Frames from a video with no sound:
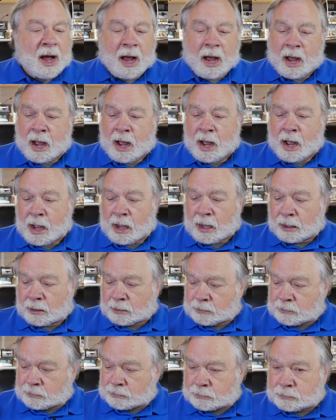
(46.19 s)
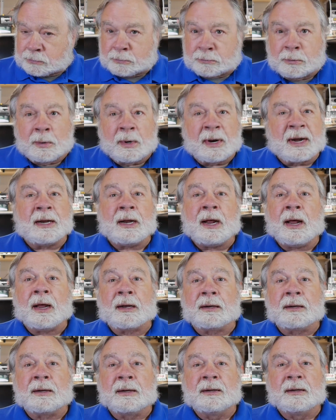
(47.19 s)
Uh, why
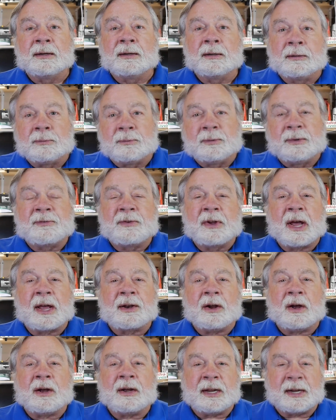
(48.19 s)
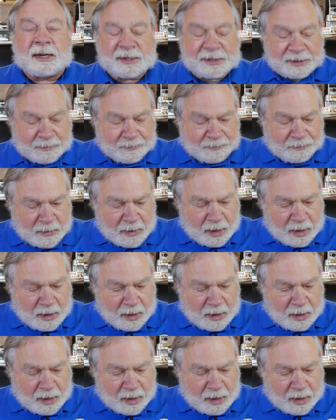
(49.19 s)
not? We've got Augies.